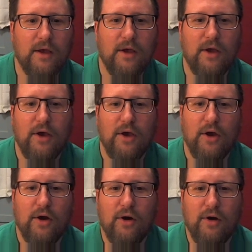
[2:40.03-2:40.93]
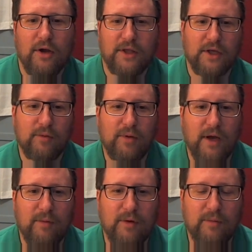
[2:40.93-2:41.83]
All right, the other
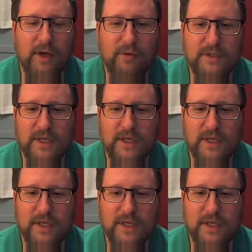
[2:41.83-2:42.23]
problem that was